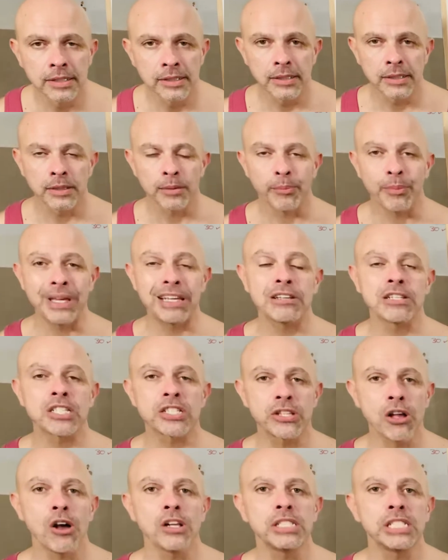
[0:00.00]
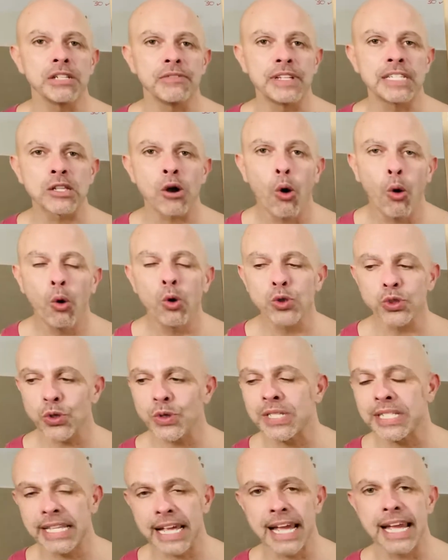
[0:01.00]
Being assertive is also
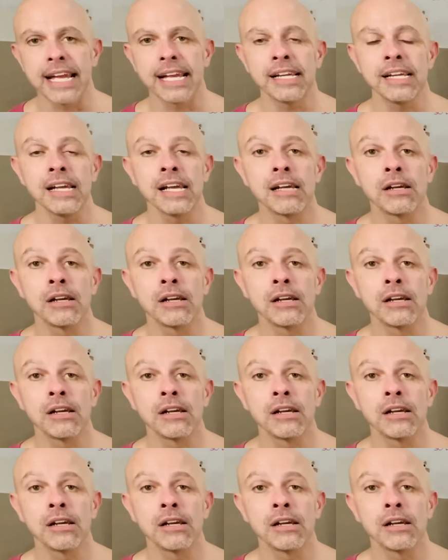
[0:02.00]
saying